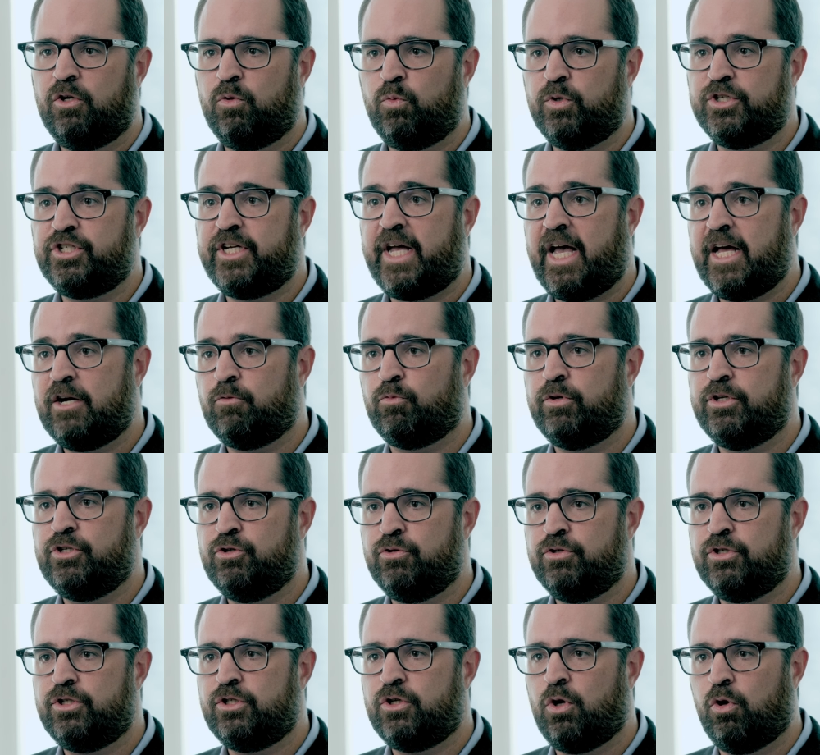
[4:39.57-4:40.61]
which can
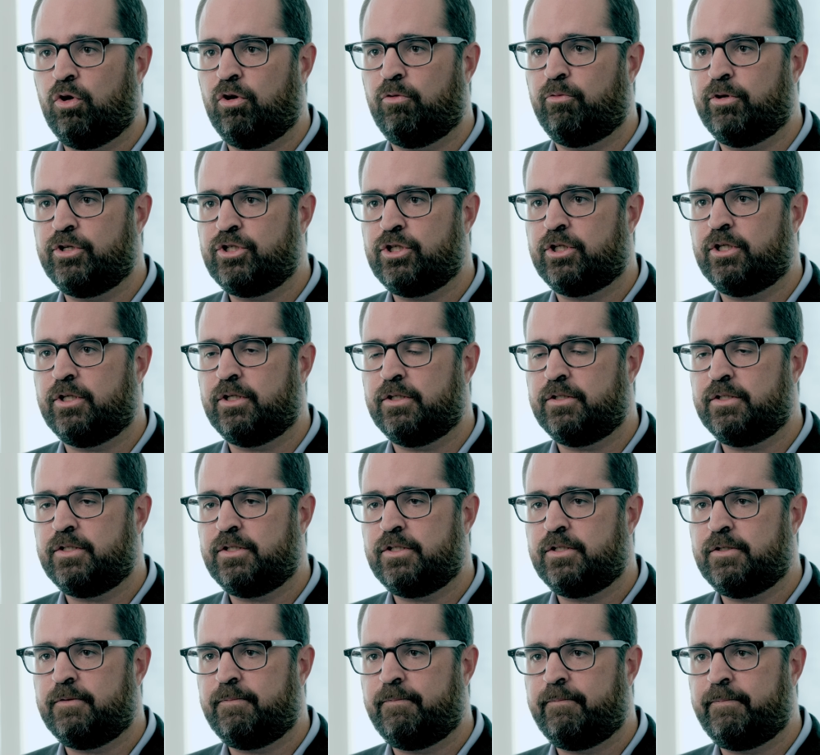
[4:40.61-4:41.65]
reduce total
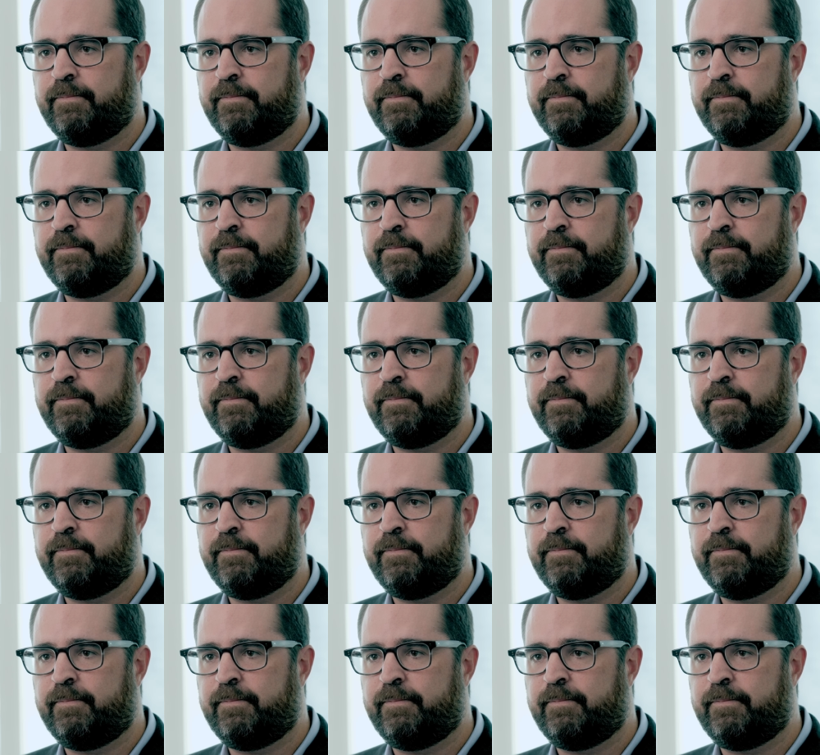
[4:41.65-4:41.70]
returns.